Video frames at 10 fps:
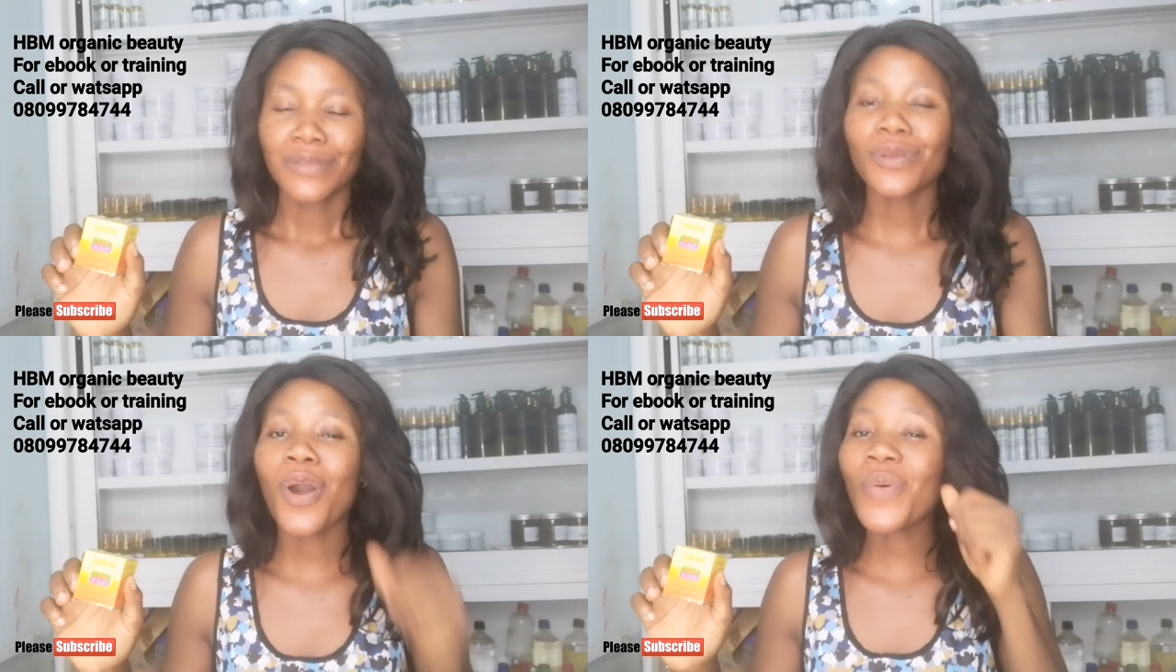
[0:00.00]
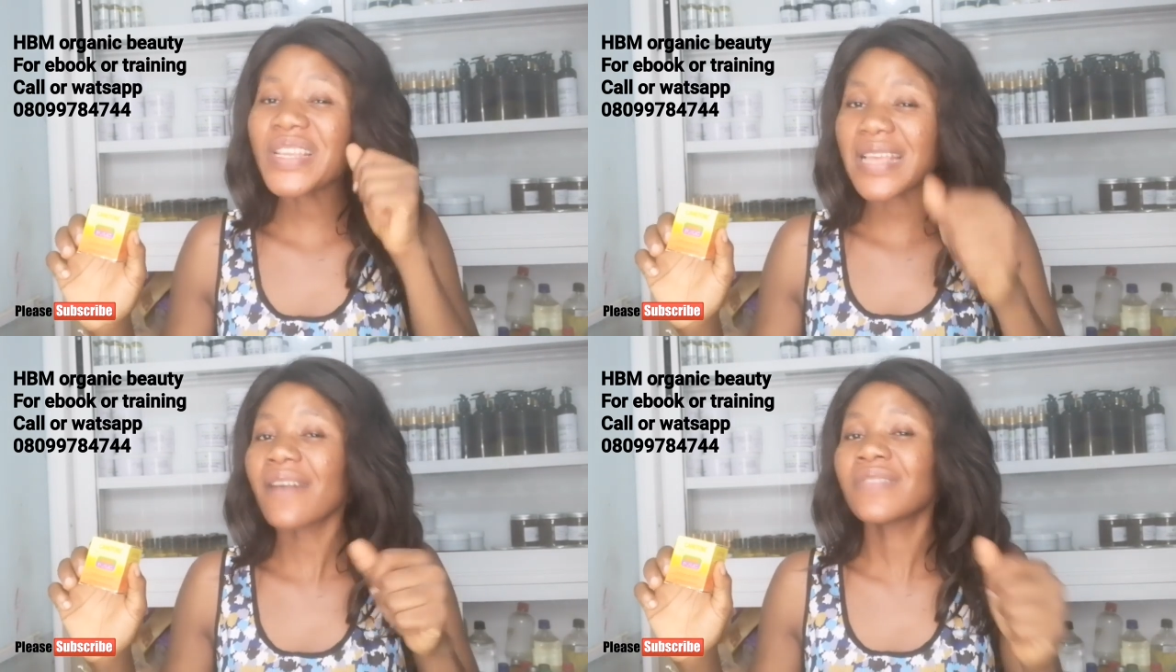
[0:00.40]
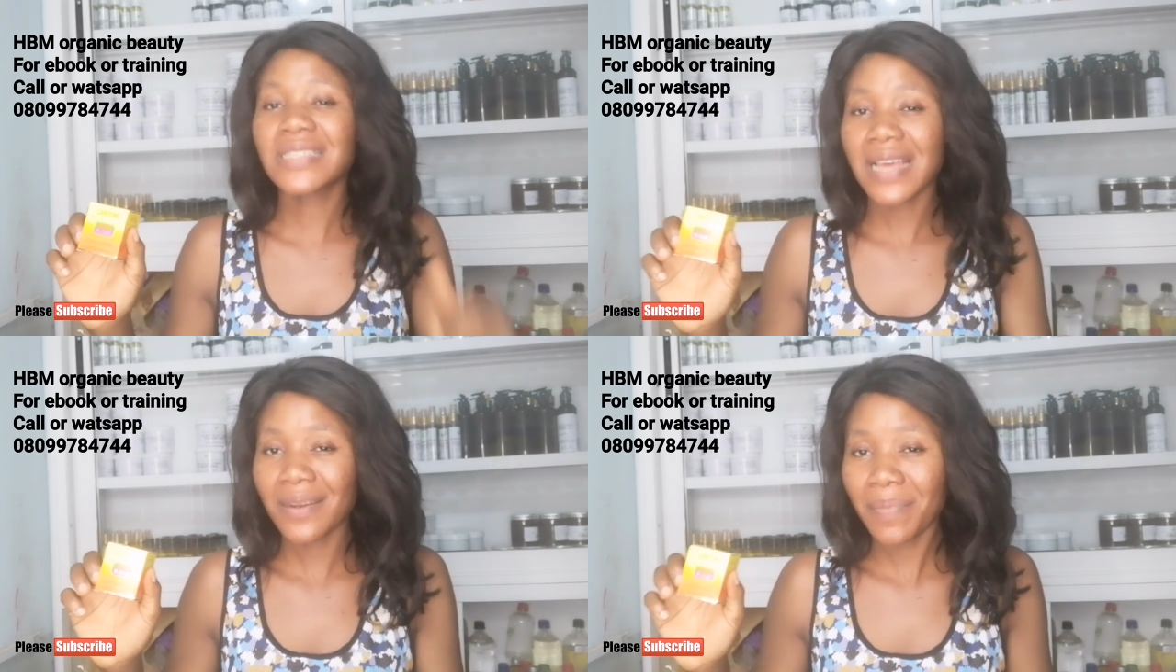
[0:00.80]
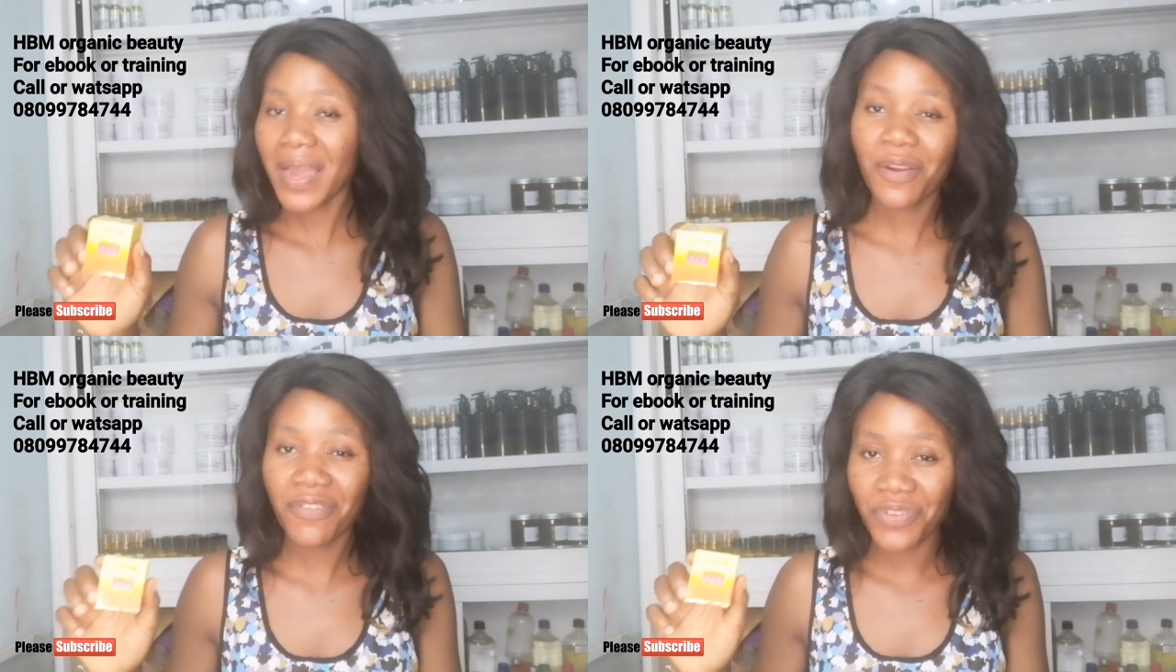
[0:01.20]
So always have this at the
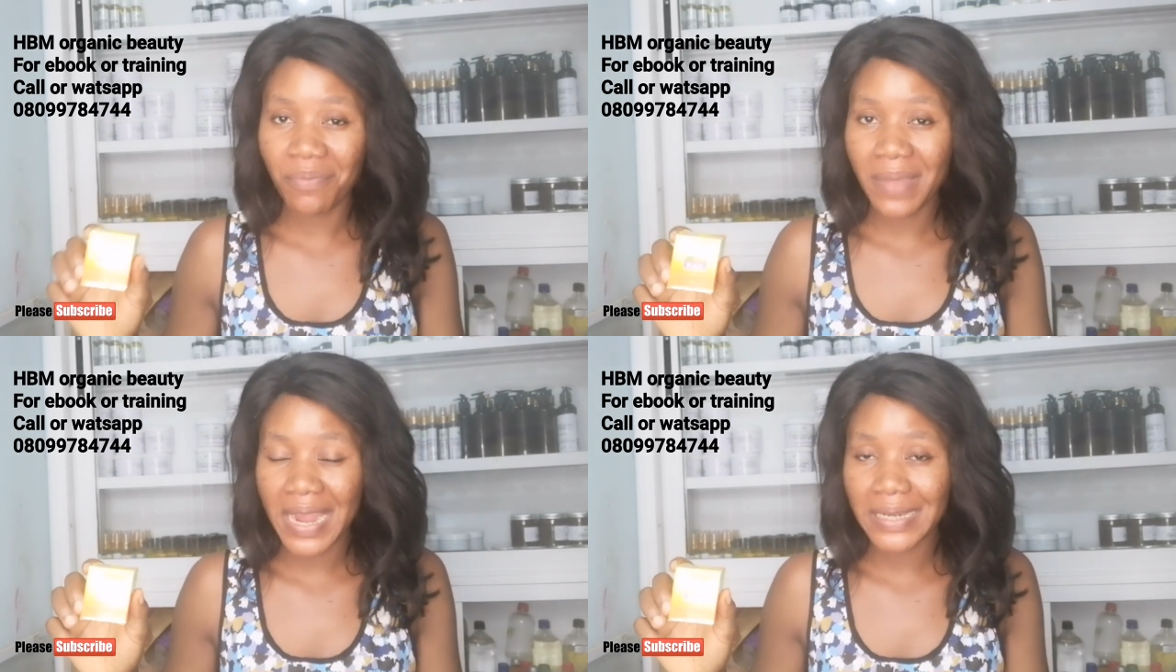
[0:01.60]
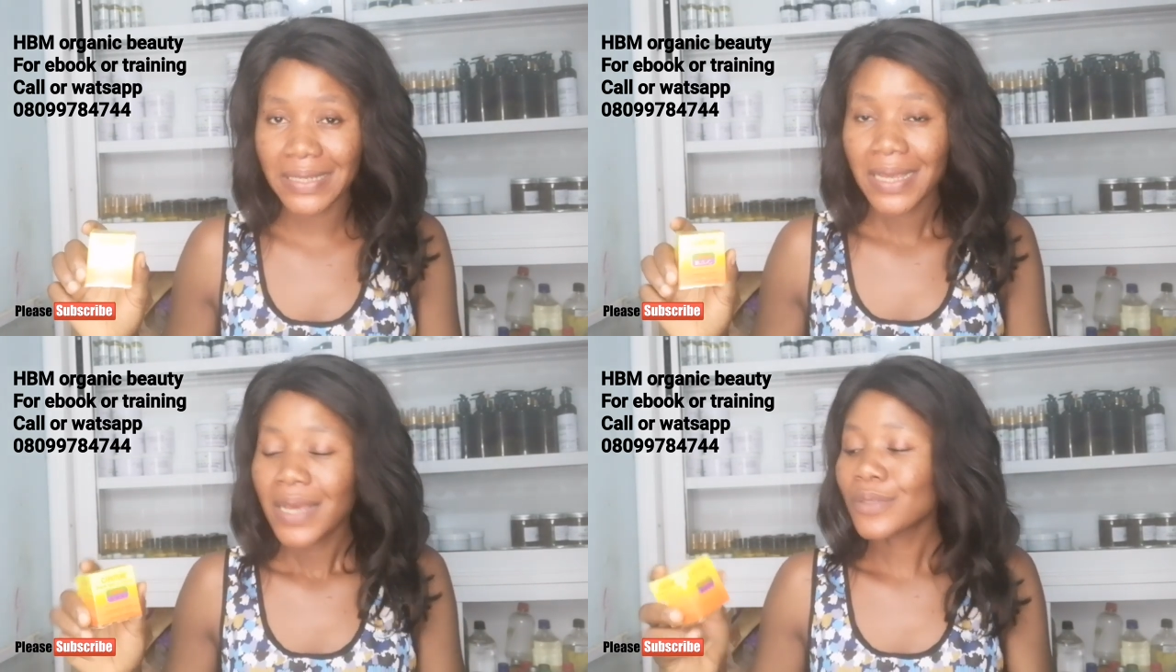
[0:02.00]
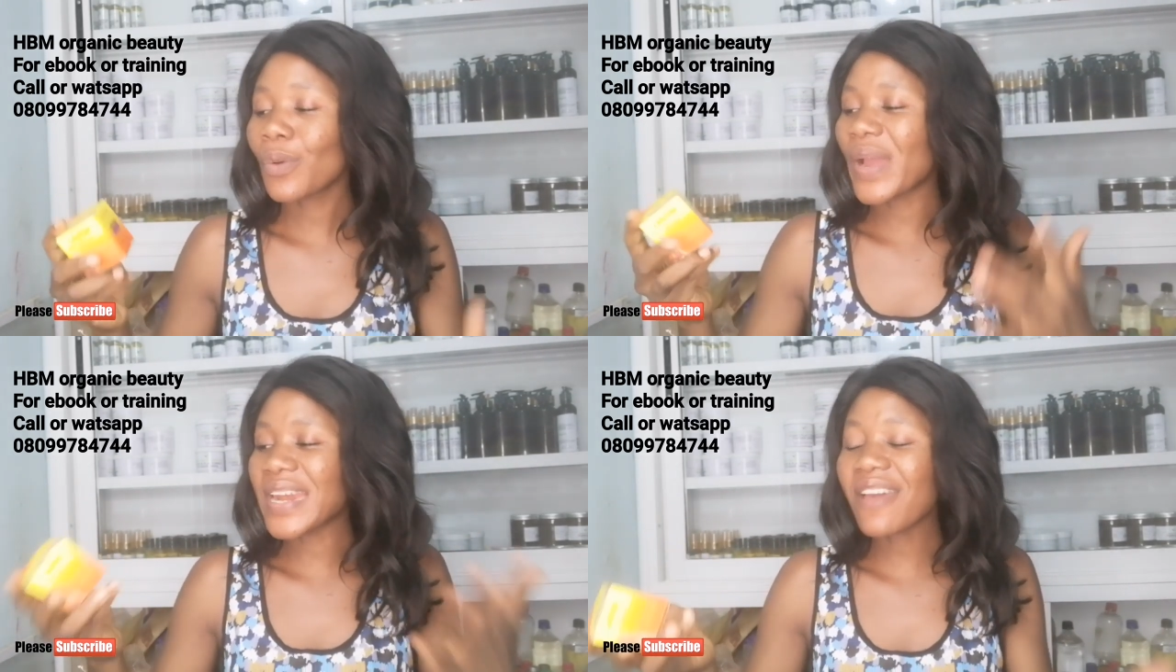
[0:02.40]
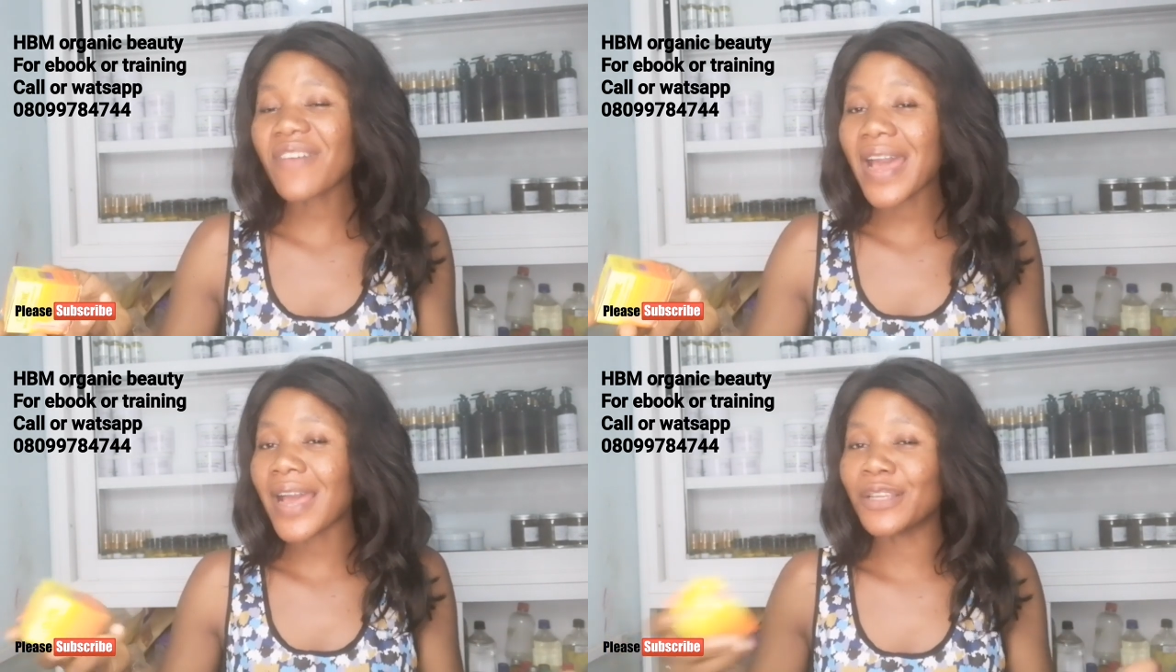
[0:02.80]
back of your mind. So whenever